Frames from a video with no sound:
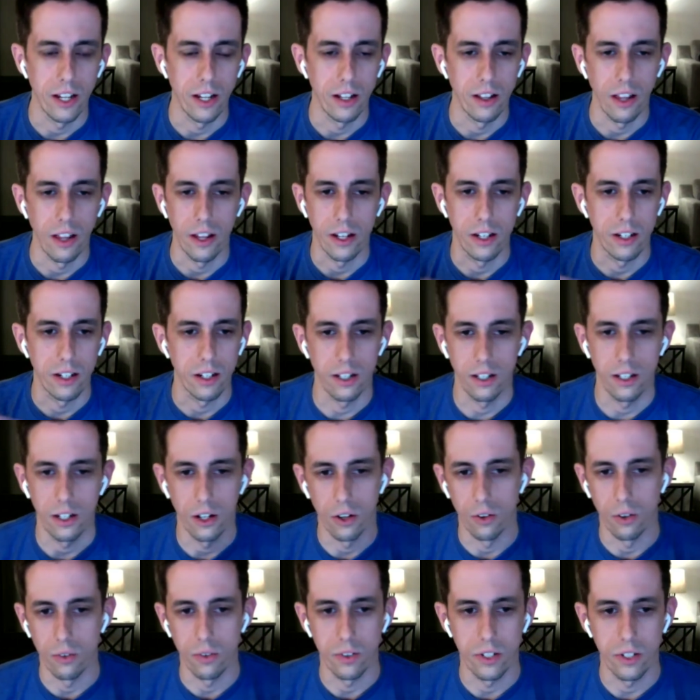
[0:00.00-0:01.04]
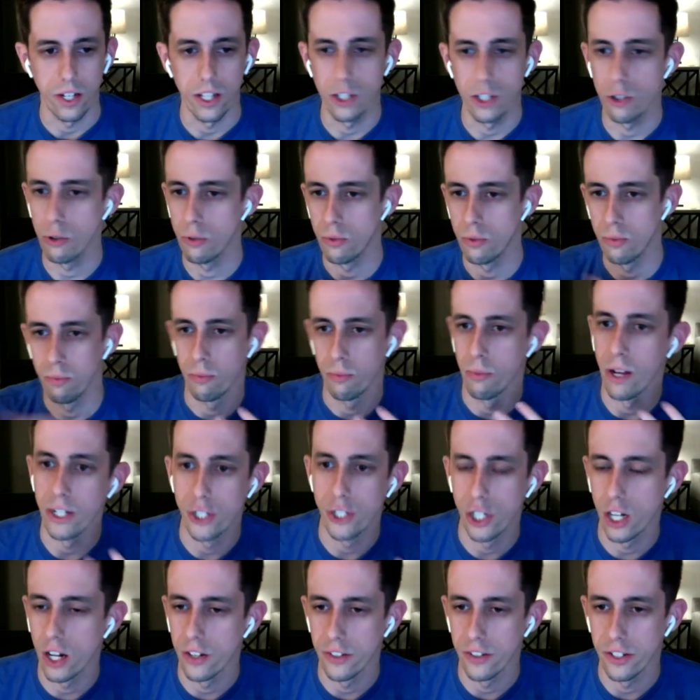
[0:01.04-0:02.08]
like, can you
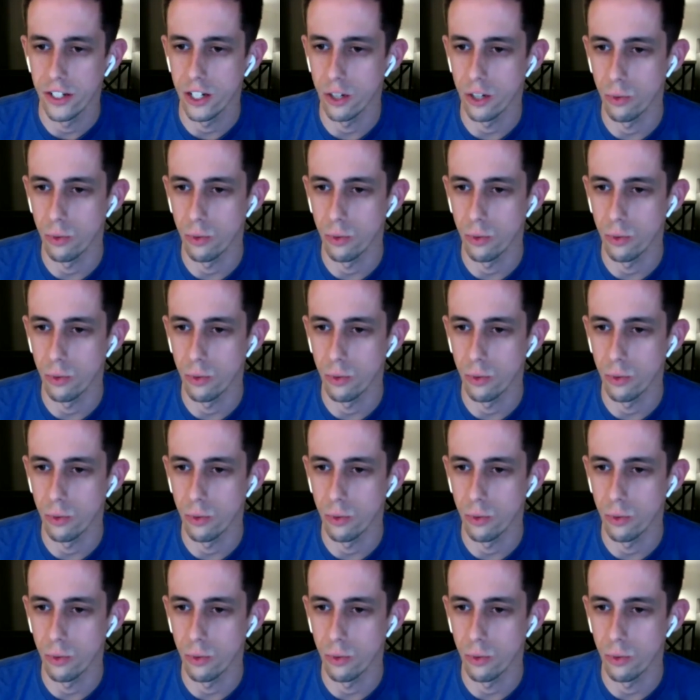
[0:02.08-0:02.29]
mention us here?